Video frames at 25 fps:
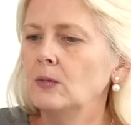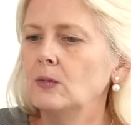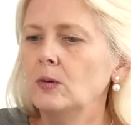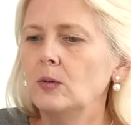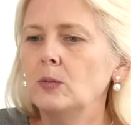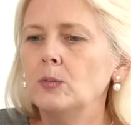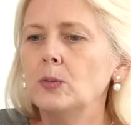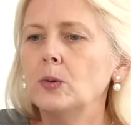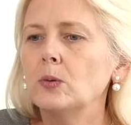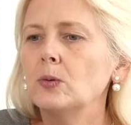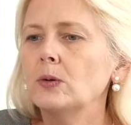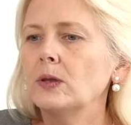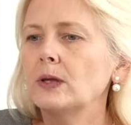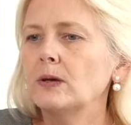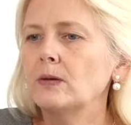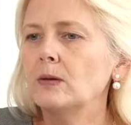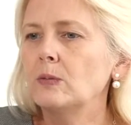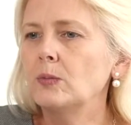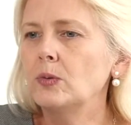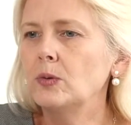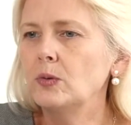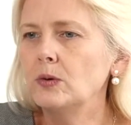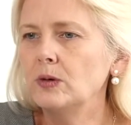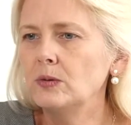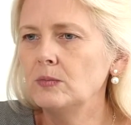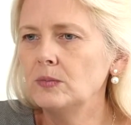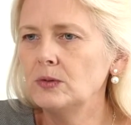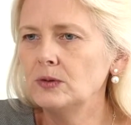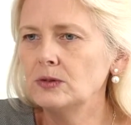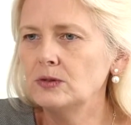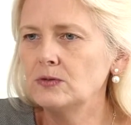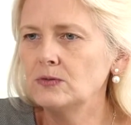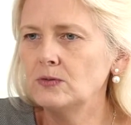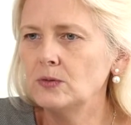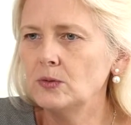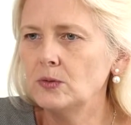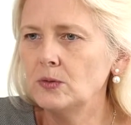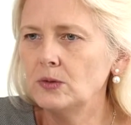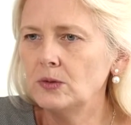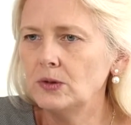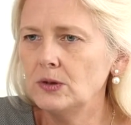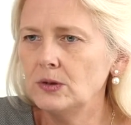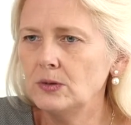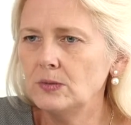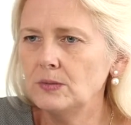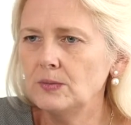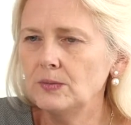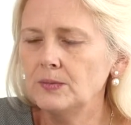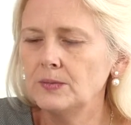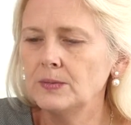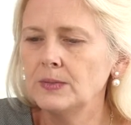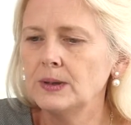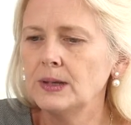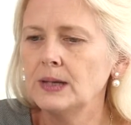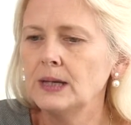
We'll book their appointments for them